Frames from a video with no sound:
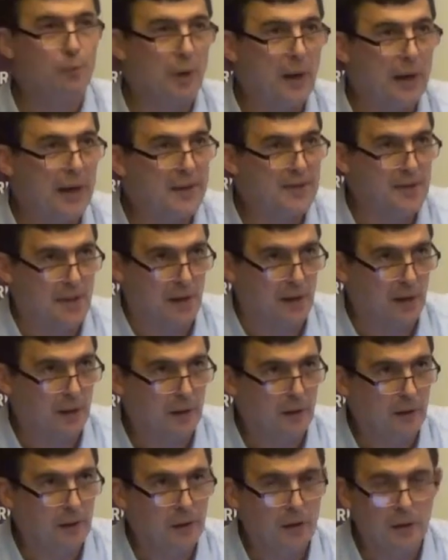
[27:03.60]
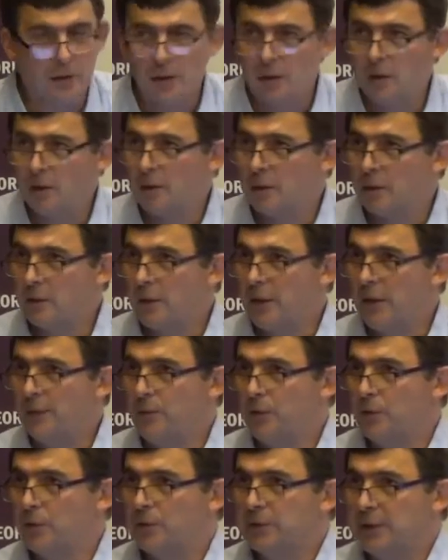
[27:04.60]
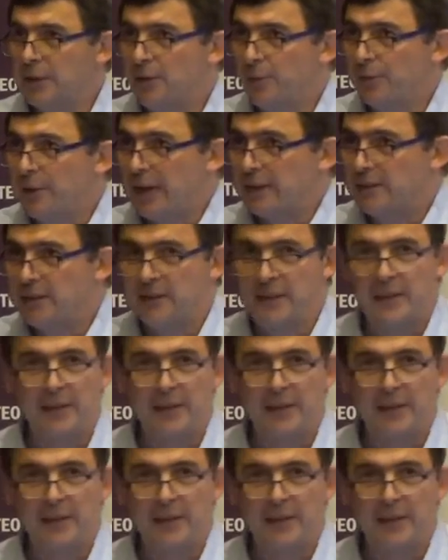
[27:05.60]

surprising if you looked at the